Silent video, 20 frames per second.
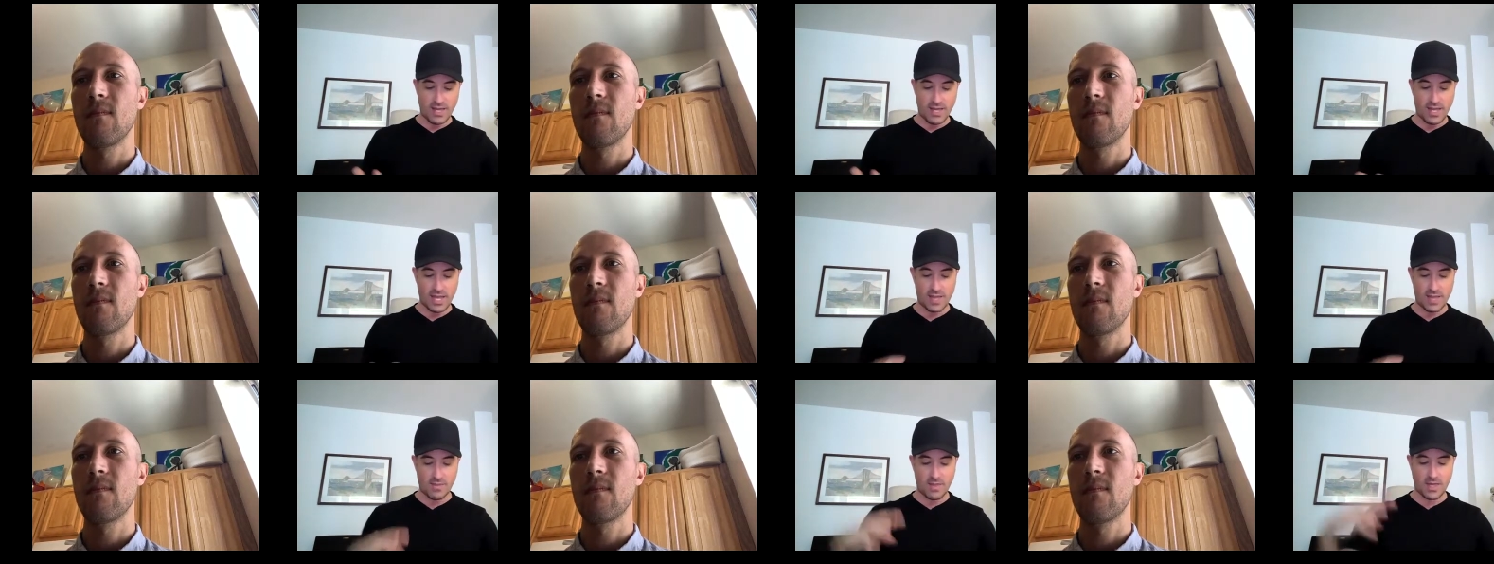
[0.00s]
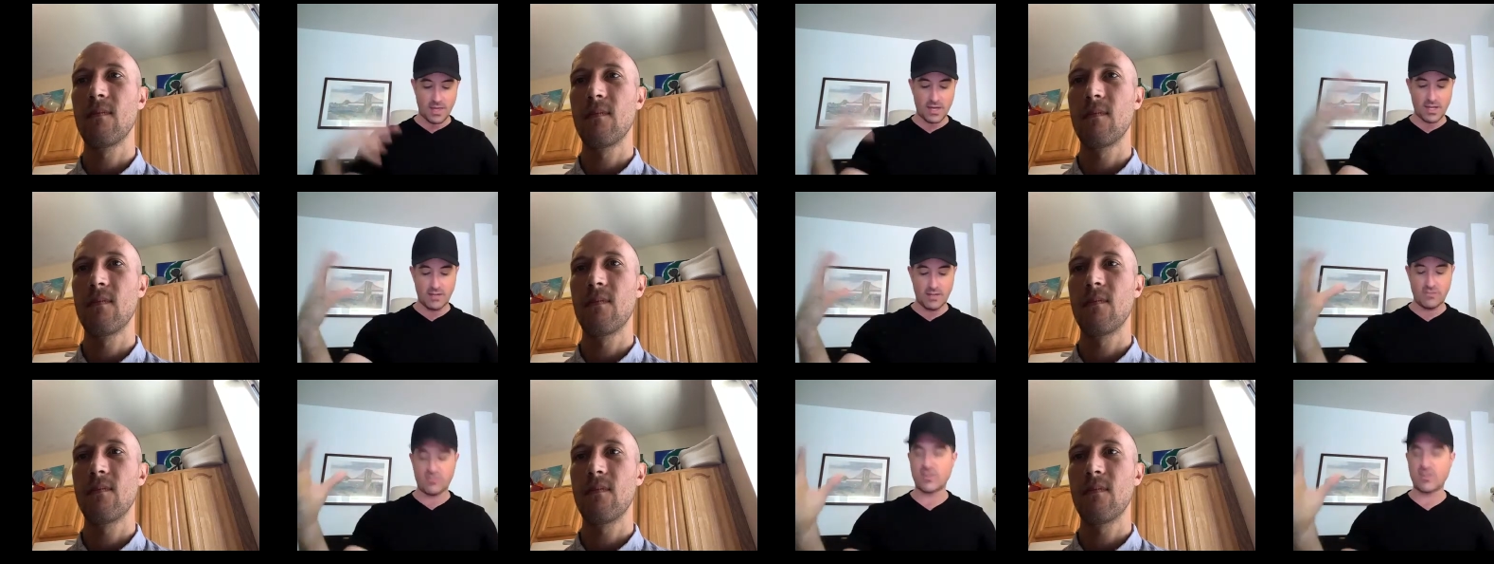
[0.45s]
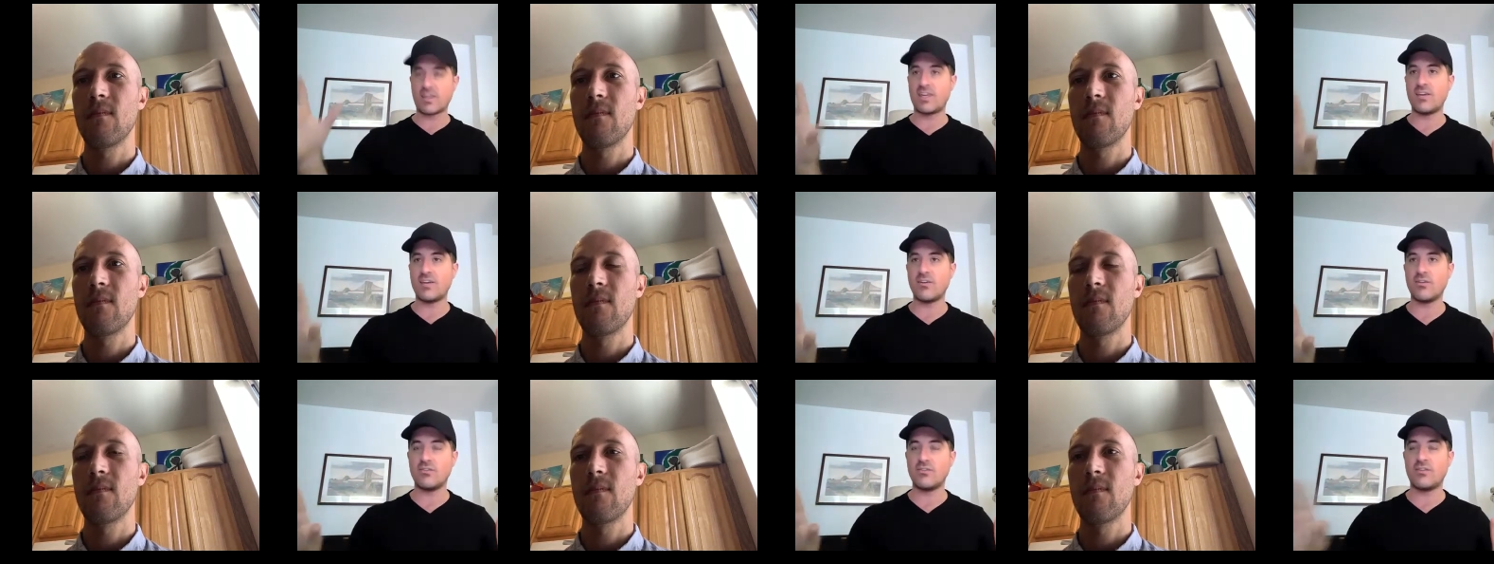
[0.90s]
Speaker 1: and then into
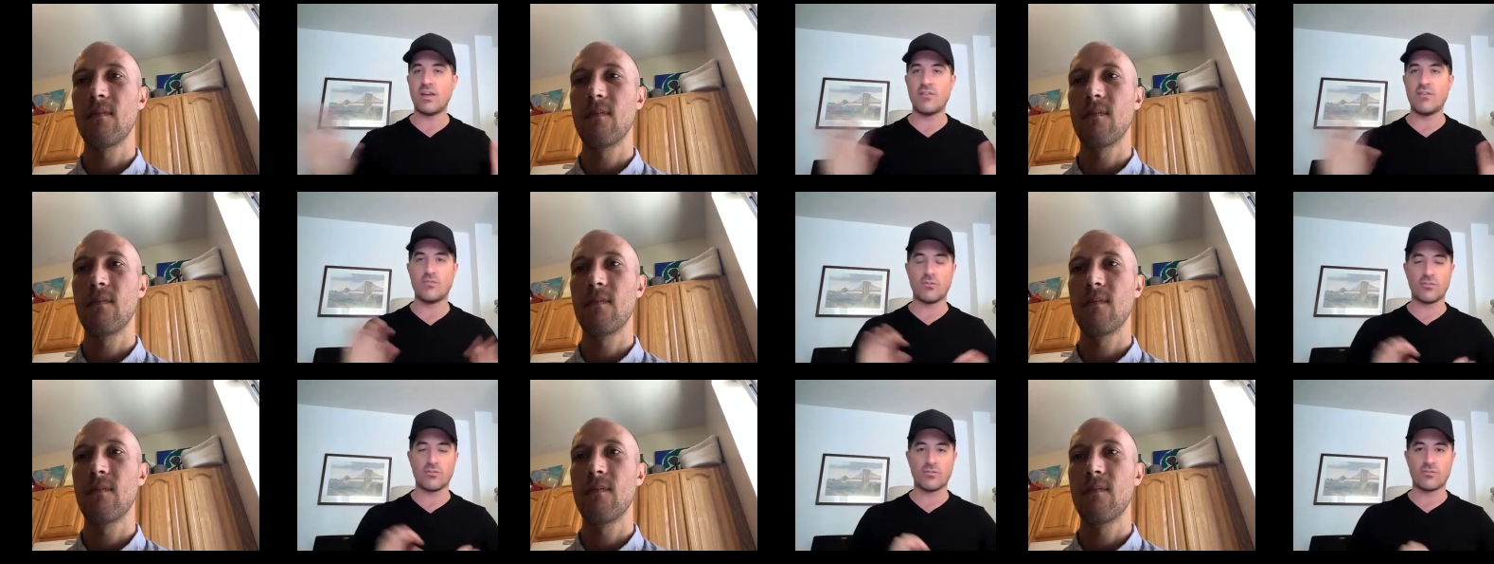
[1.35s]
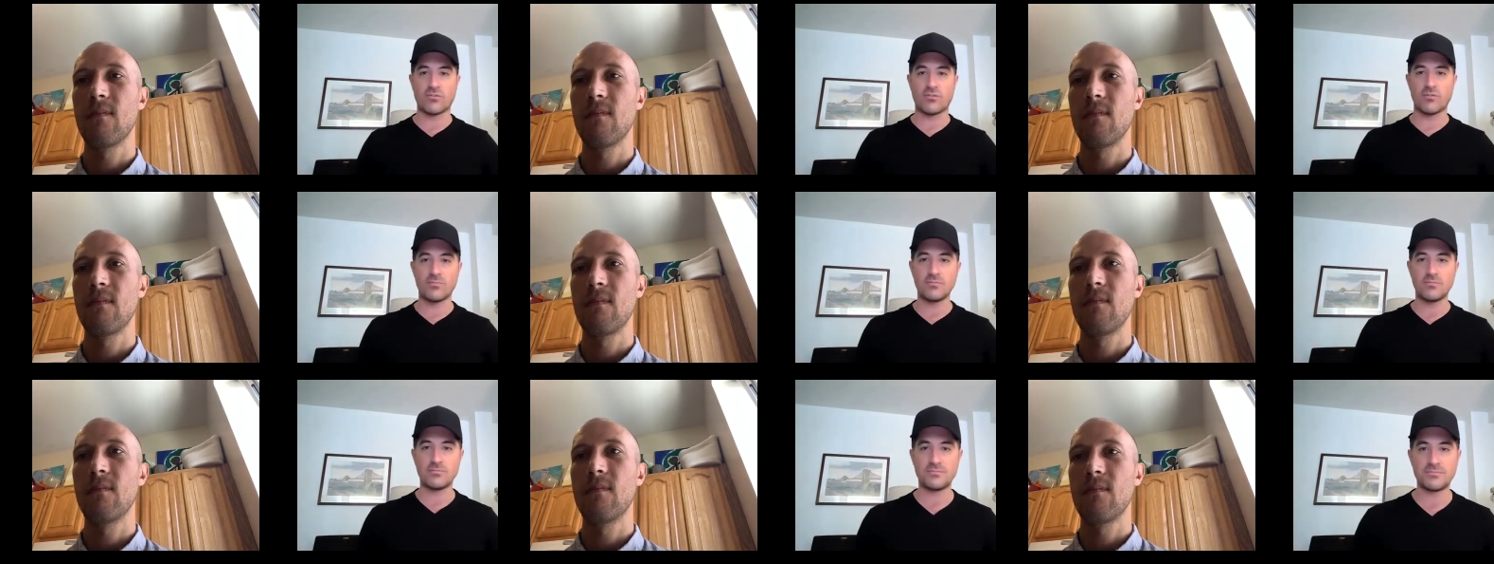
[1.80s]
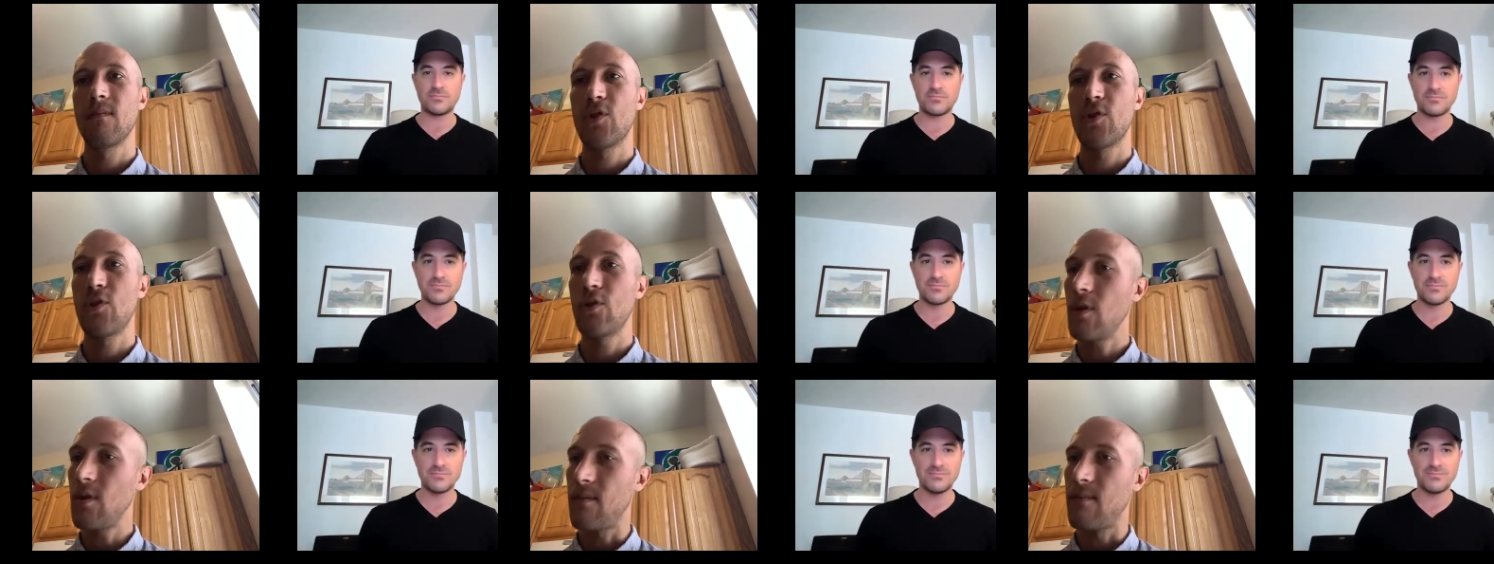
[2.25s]
Kill Devils?
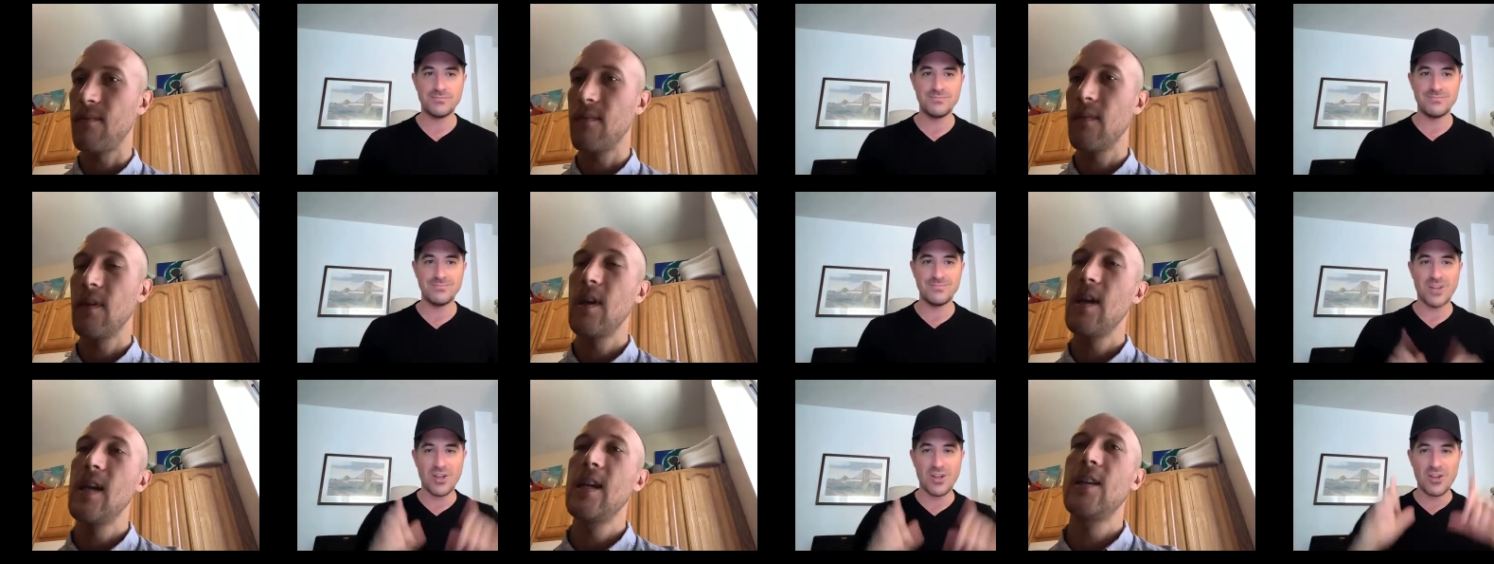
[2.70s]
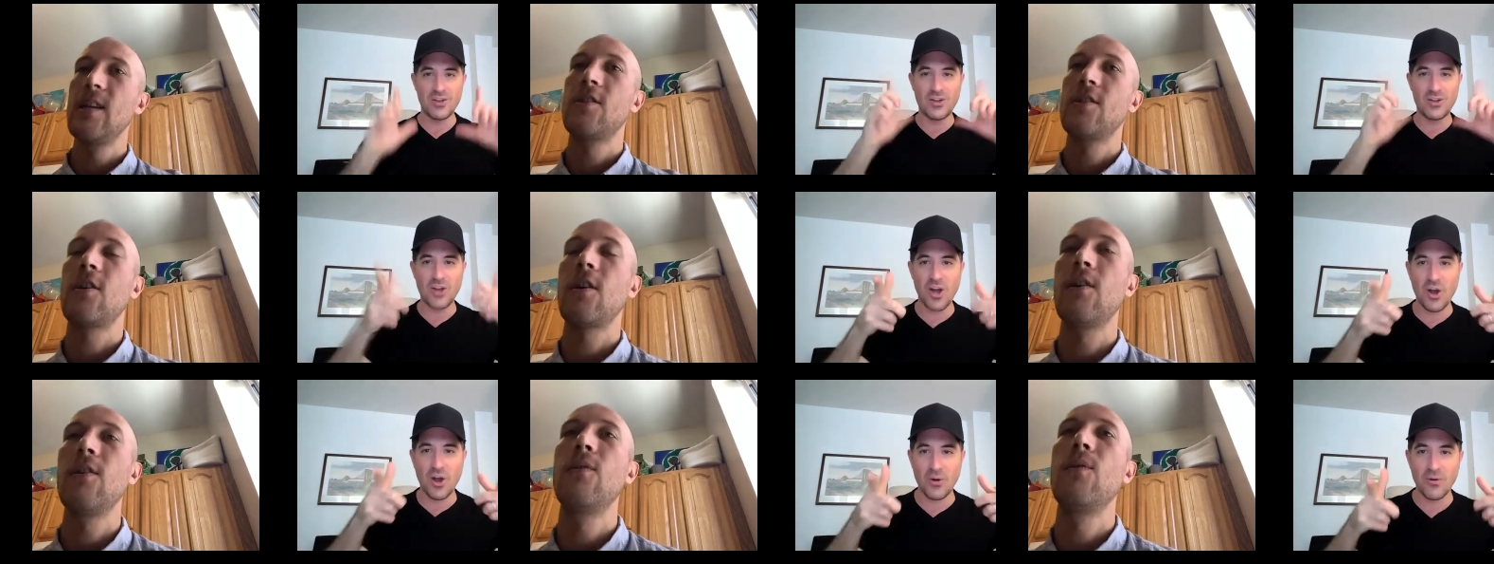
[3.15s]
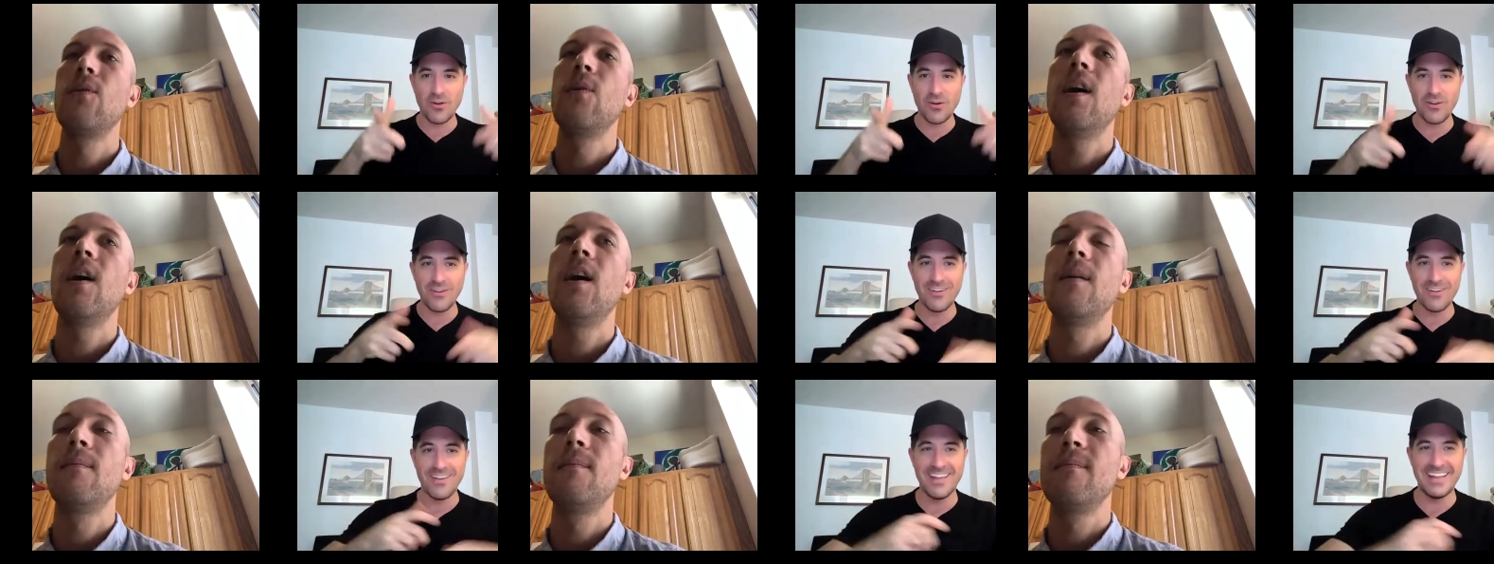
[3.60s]
Sure. So,
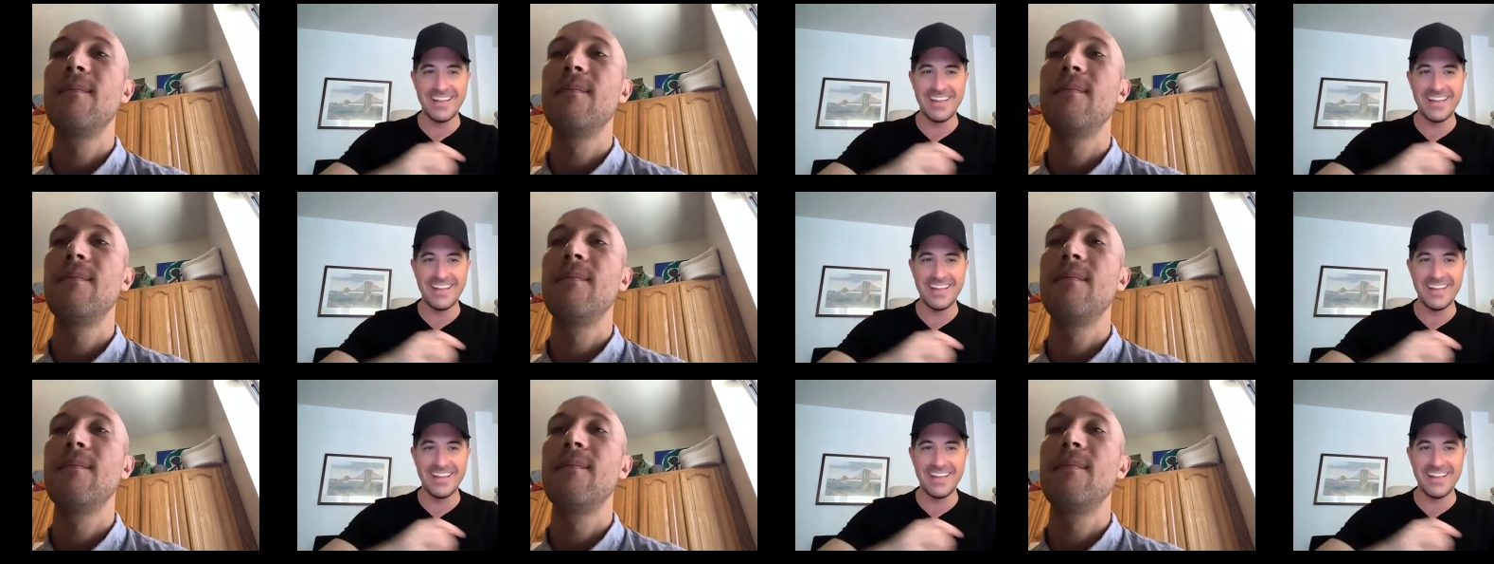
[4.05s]
Go. Um,